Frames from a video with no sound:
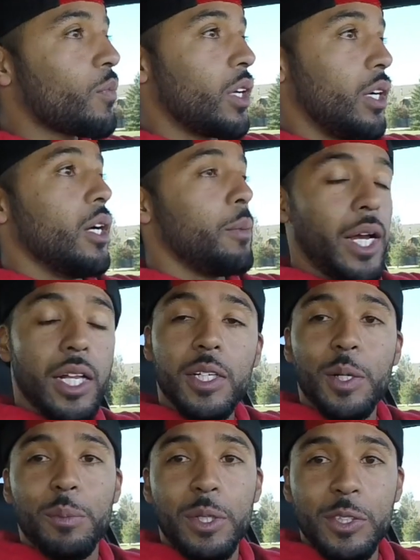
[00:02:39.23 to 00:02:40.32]
I'm hella
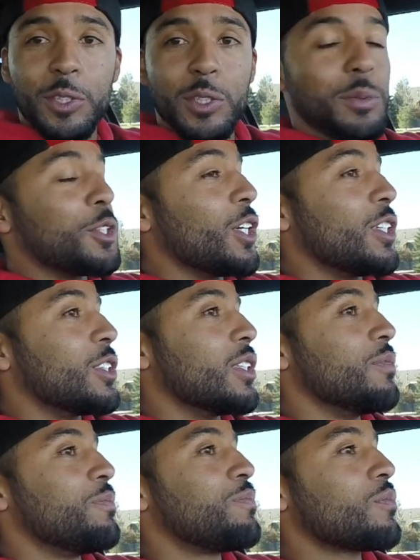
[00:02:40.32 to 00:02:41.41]
gonna miss the Supercharger,
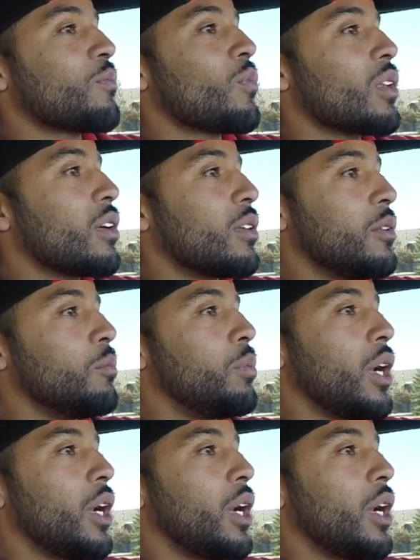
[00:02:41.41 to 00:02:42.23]
but